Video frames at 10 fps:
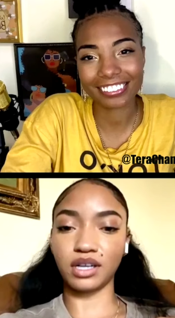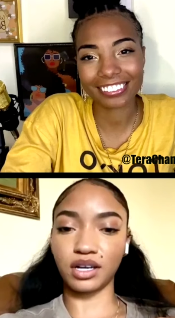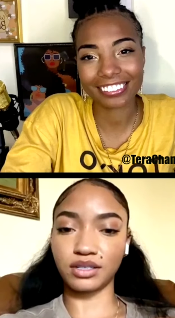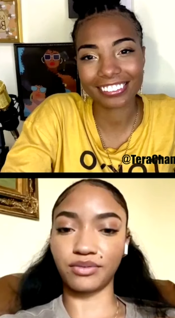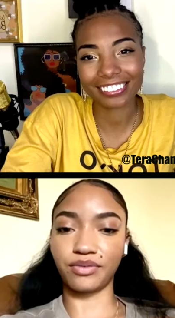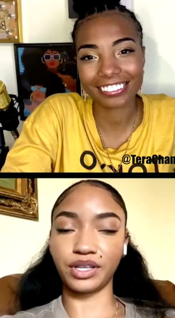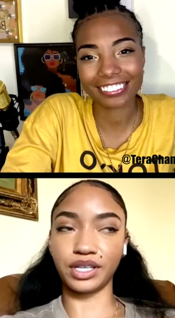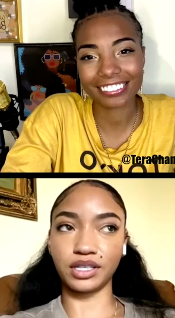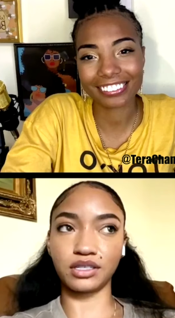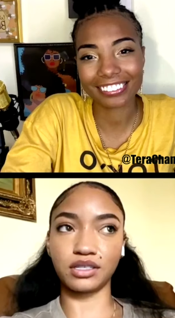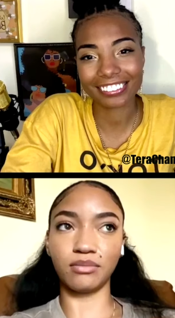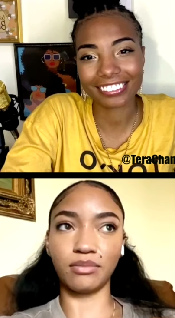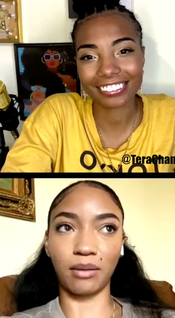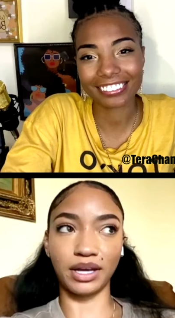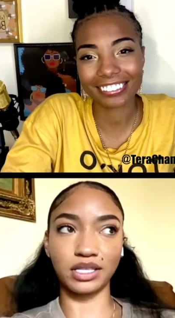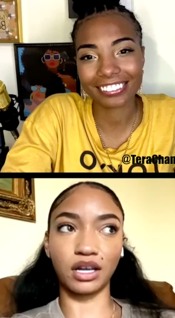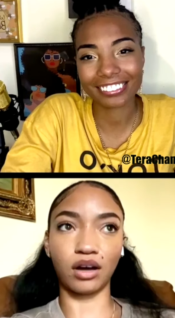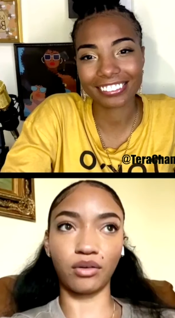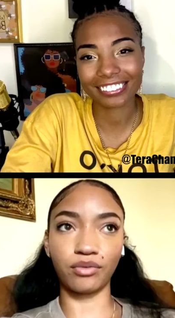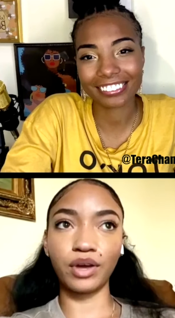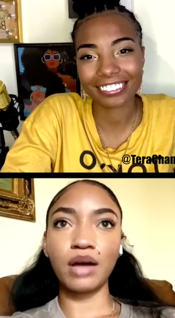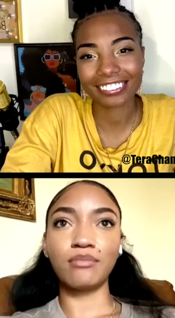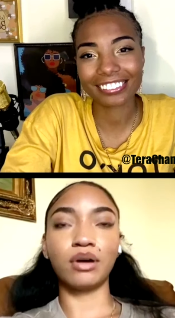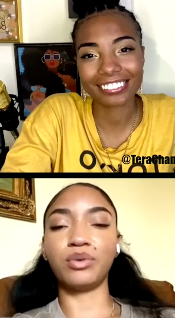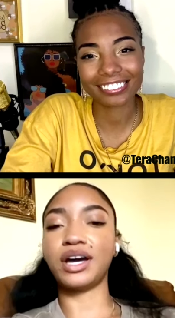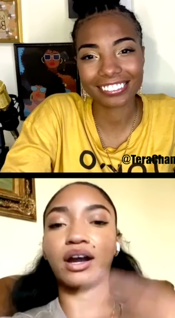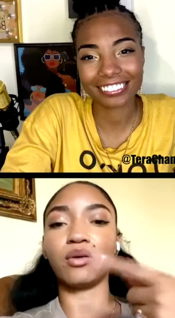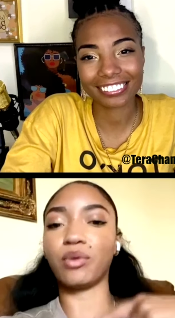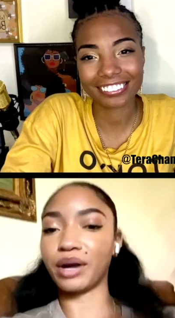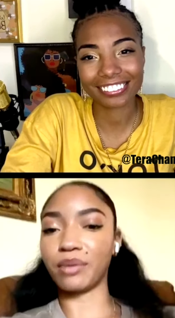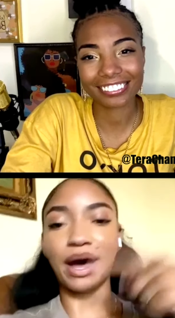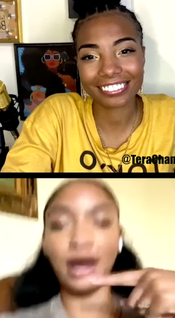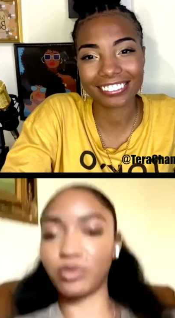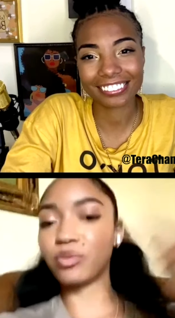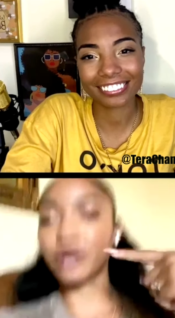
Speaker 1: and feelings about myself but we got to work back we're working